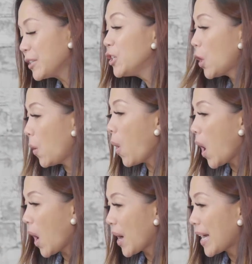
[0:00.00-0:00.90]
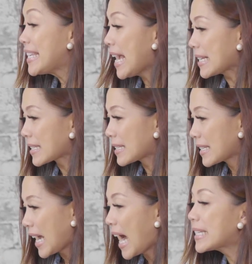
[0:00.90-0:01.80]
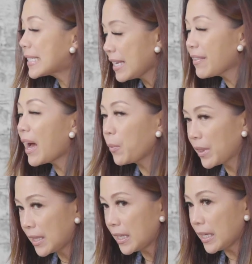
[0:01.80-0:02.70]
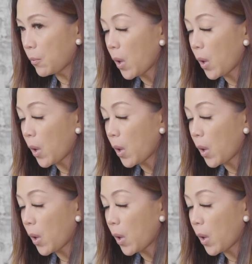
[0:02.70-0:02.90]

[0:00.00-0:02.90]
You know, yes, I see that with Lily.